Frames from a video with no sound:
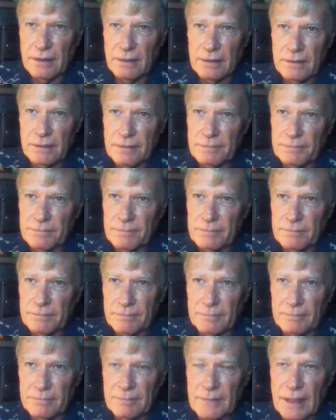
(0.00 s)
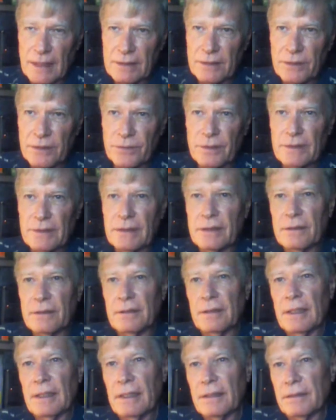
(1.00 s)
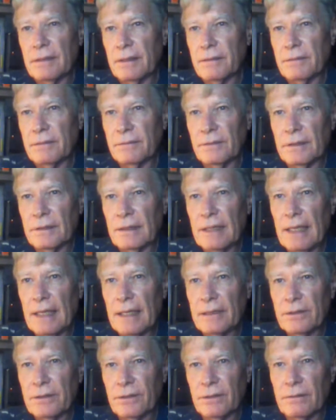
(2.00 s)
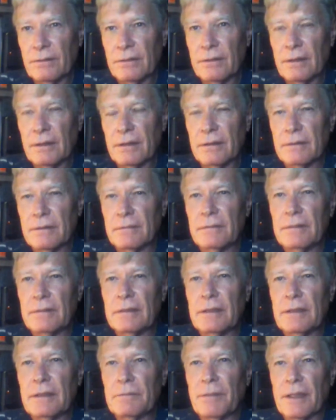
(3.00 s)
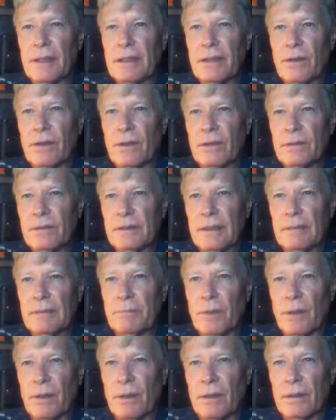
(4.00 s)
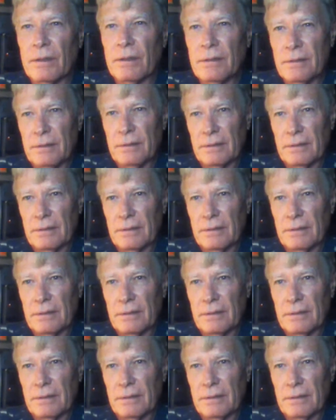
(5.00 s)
I just read the other day that when cats are hit by cars, they purr.